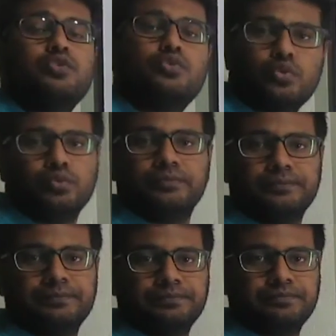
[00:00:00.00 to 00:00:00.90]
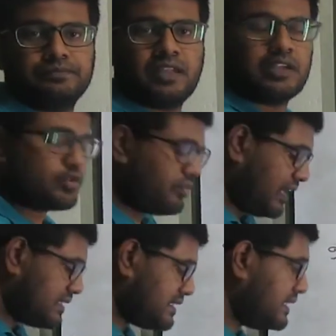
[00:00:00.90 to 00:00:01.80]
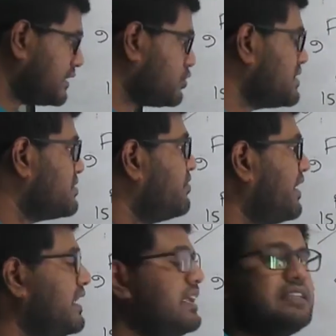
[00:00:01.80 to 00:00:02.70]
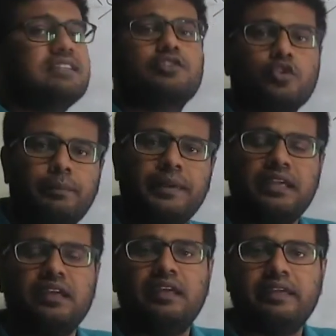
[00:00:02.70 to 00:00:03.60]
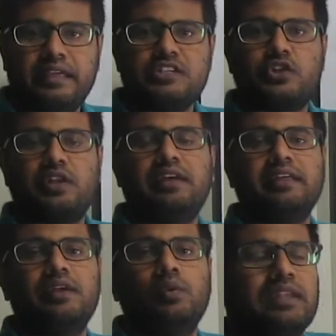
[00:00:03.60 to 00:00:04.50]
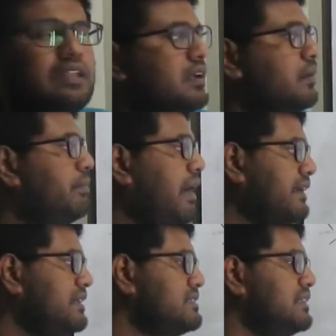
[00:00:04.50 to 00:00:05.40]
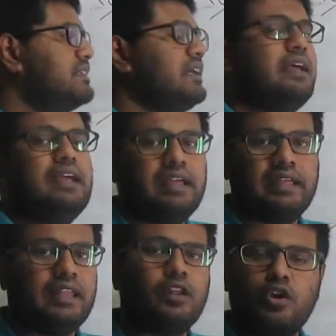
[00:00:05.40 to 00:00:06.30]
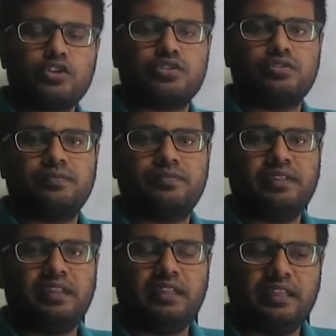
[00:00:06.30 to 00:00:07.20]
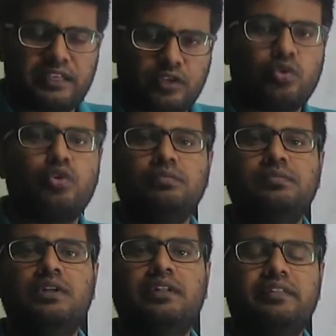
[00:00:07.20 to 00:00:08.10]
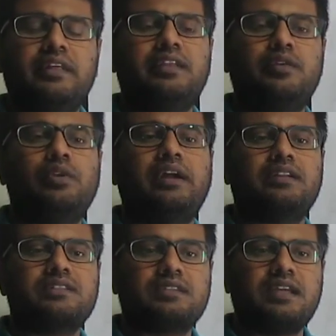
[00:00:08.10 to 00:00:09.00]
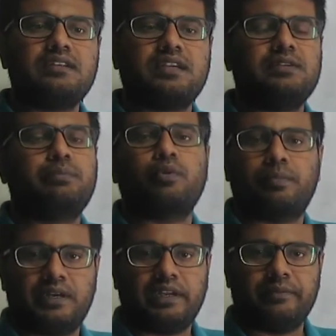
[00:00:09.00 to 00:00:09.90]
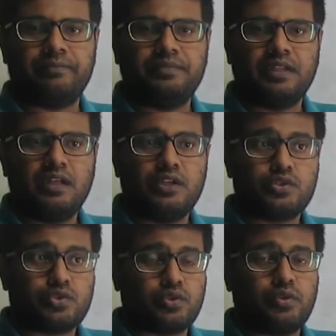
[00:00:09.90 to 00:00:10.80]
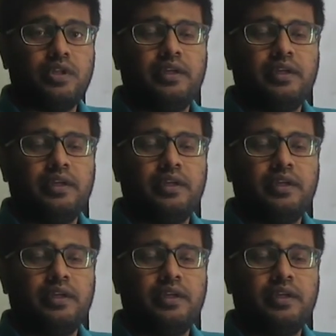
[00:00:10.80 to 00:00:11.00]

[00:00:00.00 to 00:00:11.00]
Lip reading: 2. So valency electron is a very easy topic. Inshallah you will practice it a lot in your home, then you will understand it properly. So